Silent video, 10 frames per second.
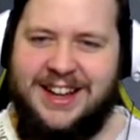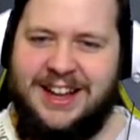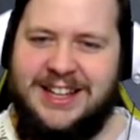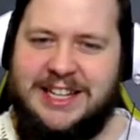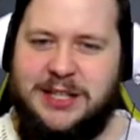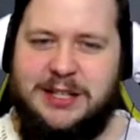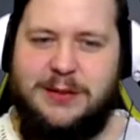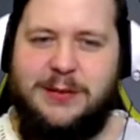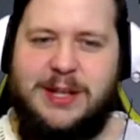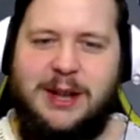Yeah, so this is
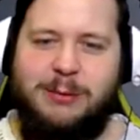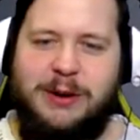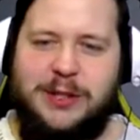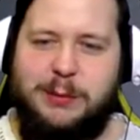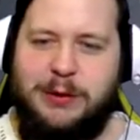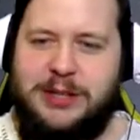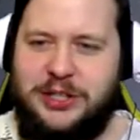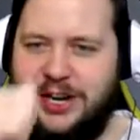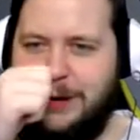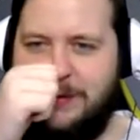for the Unreal Spring
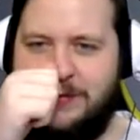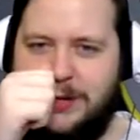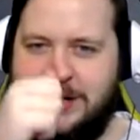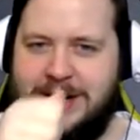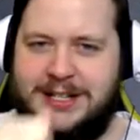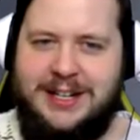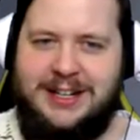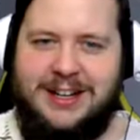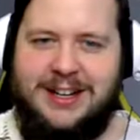Jam of 2019.